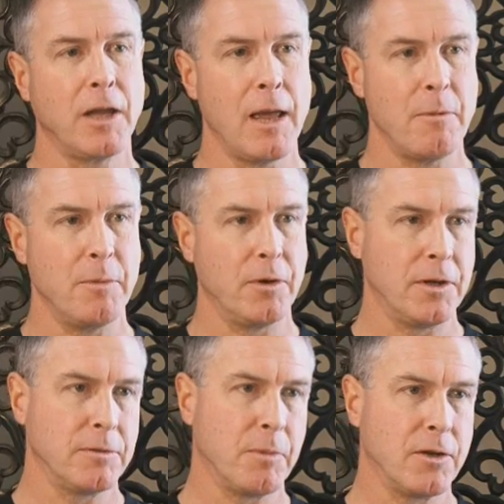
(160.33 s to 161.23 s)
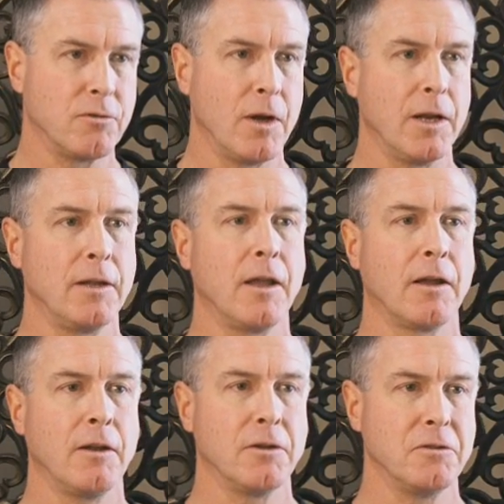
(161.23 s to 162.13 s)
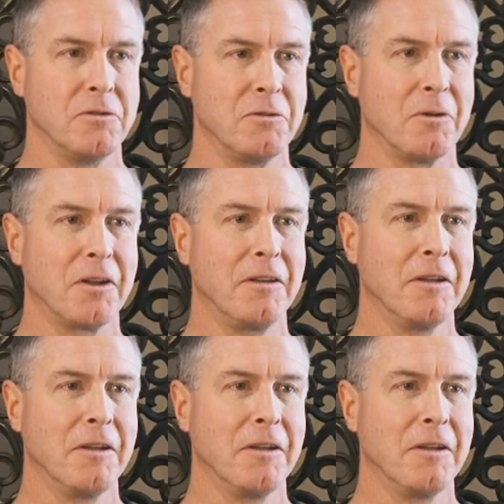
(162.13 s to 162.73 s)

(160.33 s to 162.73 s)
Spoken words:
capabilities by training technicians who are